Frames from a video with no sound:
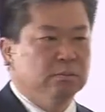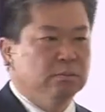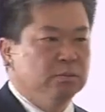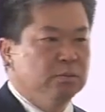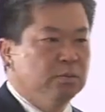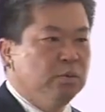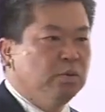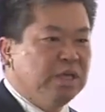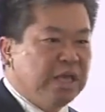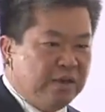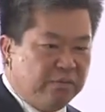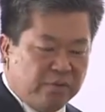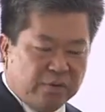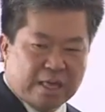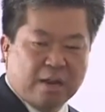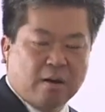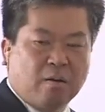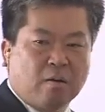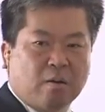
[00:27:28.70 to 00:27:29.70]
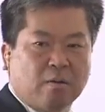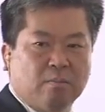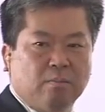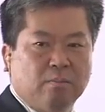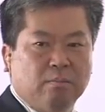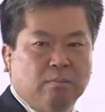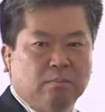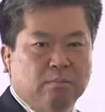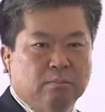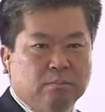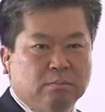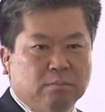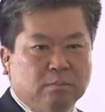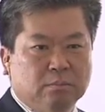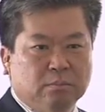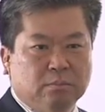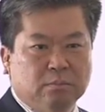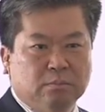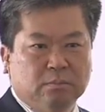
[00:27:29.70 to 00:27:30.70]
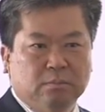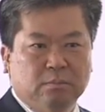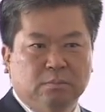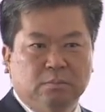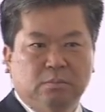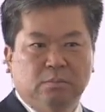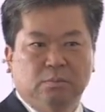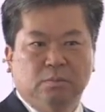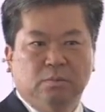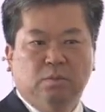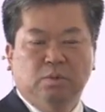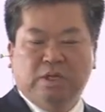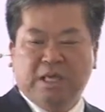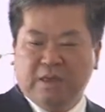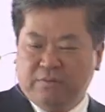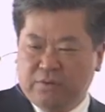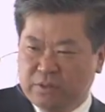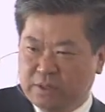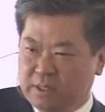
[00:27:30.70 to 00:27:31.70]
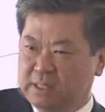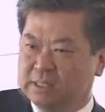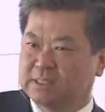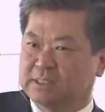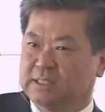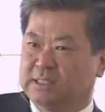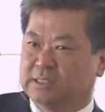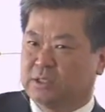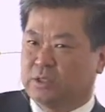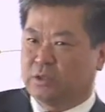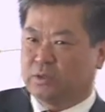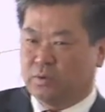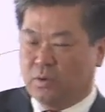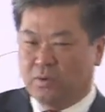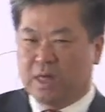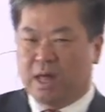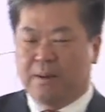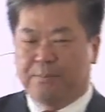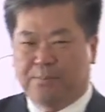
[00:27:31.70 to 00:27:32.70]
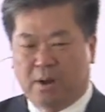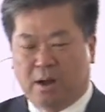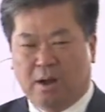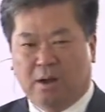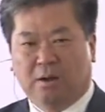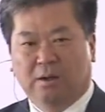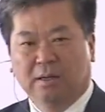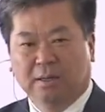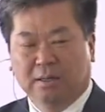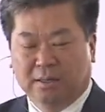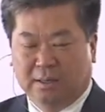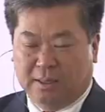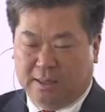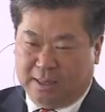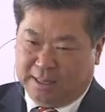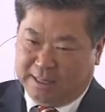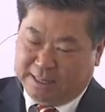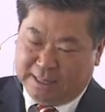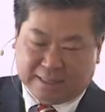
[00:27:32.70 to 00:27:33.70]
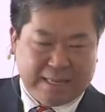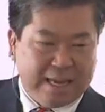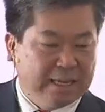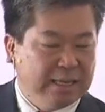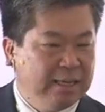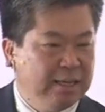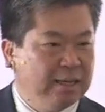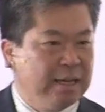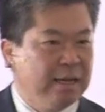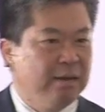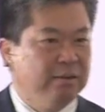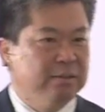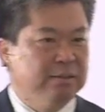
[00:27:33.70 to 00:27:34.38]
Who gave you that arm? Who gave you the instincts to throw that ball and get that kid out?